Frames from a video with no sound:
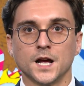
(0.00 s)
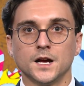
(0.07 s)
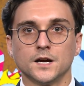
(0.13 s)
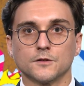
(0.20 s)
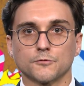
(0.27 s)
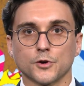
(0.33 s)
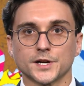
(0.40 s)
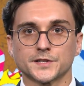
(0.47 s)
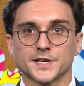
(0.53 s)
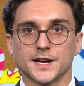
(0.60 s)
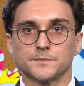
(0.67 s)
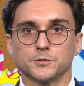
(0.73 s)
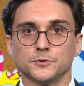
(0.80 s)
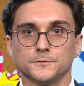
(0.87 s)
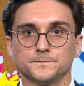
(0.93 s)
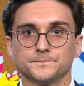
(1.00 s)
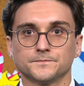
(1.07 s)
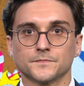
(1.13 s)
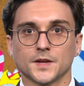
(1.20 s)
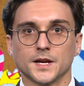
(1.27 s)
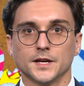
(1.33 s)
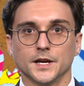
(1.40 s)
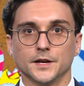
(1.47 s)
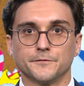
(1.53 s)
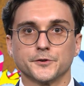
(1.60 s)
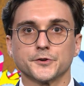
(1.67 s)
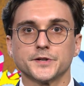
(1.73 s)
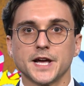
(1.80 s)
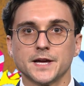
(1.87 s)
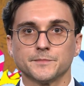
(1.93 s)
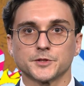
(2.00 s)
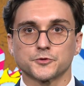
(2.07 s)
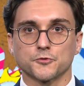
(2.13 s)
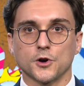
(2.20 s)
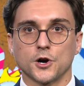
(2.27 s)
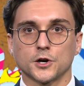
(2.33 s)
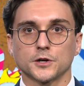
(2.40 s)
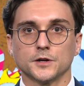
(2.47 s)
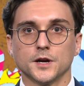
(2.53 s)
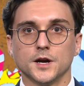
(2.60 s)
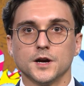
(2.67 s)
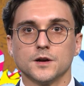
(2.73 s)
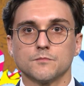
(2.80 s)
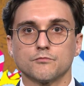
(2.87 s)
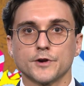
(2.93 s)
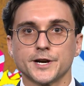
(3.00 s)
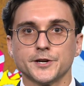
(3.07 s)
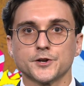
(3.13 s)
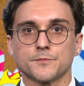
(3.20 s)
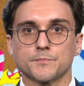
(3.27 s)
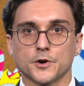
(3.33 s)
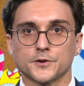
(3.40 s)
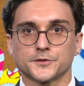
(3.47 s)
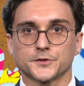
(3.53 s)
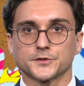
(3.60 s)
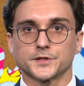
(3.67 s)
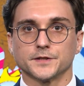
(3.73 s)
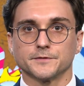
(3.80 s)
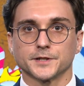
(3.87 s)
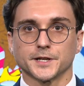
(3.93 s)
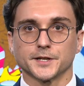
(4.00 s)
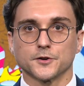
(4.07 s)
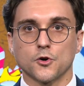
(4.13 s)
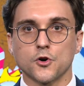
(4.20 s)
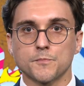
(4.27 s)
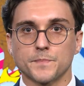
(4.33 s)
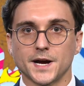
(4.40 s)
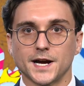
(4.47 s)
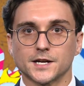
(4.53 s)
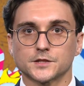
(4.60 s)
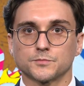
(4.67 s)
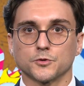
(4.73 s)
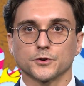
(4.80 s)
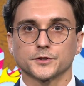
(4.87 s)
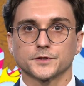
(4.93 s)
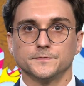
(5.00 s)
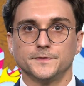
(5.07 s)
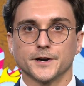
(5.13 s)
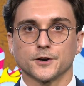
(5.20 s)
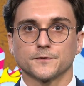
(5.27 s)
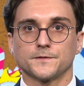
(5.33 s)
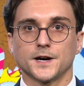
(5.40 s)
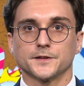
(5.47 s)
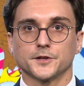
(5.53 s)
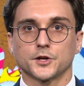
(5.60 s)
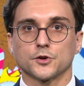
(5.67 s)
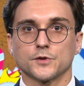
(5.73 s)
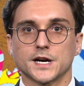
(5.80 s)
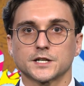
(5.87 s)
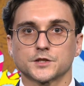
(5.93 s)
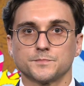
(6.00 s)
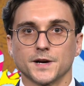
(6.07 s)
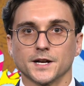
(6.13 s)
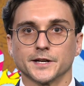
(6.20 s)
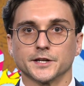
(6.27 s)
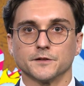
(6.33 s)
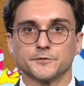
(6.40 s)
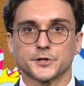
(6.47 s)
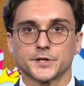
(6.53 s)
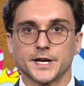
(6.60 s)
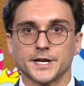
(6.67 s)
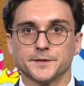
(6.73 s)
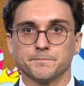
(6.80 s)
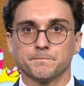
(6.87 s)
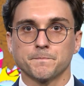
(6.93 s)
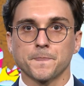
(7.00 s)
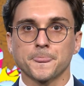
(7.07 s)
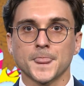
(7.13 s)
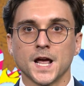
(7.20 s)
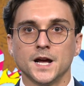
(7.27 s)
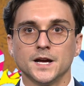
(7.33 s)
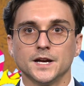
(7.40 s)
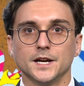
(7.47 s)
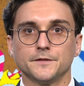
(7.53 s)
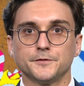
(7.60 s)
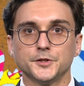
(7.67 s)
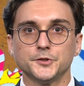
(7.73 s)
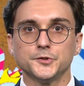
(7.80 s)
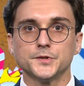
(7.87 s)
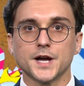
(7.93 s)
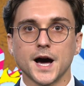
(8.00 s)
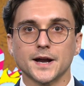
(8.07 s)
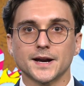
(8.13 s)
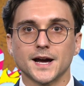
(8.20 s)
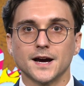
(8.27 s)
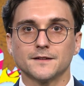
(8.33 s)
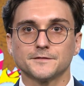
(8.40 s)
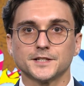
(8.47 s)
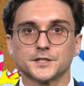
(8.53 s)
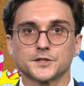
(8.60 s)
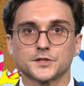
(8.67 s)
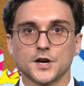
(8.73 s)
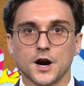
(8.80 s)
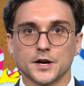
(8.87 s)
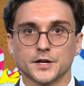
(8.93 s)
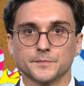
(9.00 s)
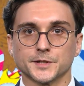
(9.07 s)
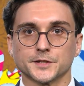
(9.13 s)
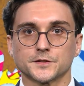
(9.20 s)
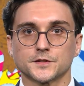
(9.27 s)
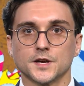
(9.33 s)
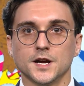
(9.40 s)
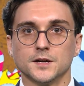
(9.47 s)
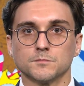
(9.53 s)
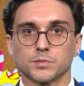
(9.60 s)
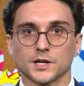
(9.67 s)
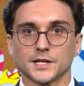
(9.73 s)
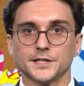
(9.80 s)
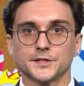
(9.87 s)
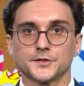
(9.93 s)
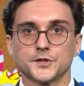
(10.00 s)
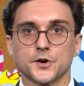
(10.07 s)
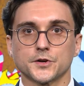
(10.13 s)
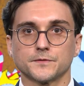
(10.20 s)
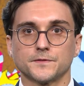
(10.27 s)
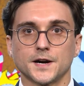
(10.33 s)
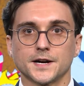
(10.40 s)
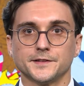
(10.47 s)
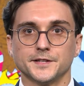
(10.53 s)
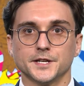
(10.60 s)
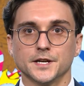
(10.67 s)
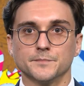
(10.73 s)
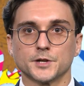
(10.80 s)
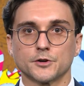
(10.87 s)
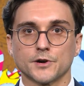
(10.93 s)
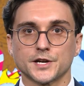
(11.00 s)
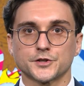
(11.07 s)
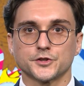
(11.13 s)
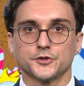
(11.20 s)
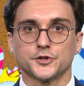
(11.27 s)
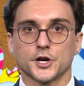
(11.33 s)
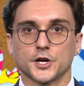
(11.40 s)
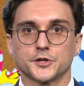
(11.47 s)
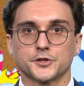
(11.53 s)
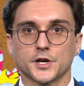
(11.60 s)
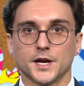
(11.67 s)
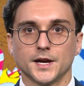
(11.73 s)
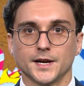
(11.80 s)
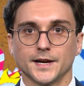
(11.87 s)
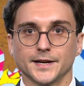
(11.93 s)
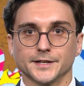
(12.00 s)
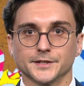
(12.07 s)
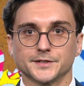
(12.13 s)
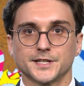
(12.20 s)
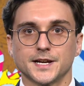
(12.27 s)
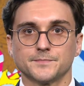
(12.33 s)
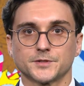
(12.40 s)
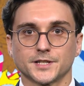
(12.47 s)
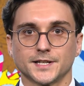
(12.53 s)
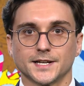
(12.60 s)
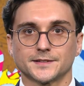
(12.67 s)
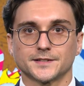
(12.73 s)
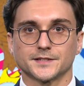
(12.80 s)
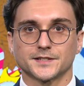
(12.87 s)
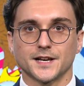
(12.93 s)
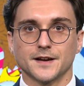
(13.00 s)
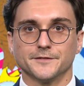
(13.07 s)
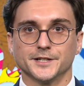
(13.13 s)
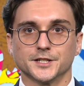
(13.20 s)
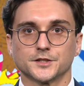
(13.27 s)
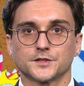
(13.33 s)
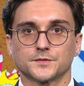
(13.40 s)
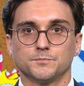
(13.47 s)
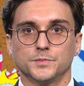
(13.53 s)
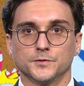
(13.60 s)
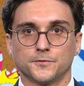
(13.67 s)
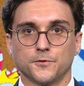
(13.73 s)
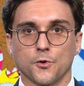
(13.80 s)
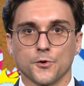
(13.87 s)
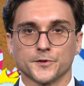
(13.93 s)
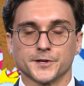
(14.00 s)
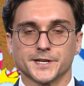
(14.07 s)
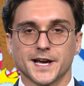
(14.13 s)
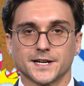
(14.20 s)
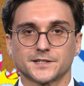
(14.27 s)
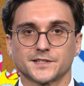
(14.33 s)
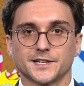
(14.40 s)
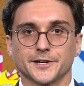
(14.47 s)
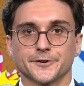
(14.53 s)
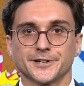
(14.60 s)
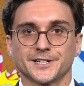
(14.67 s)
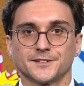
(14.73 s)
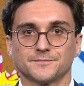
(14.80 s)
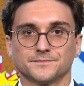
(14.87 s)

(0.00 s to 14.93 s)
For example, if your name is wrong, bring your birth certificate or passport to verify the correct spelling of your name. If you do not have these documents, please notify the immigration judge and attempt to get this evidence before the next hearing.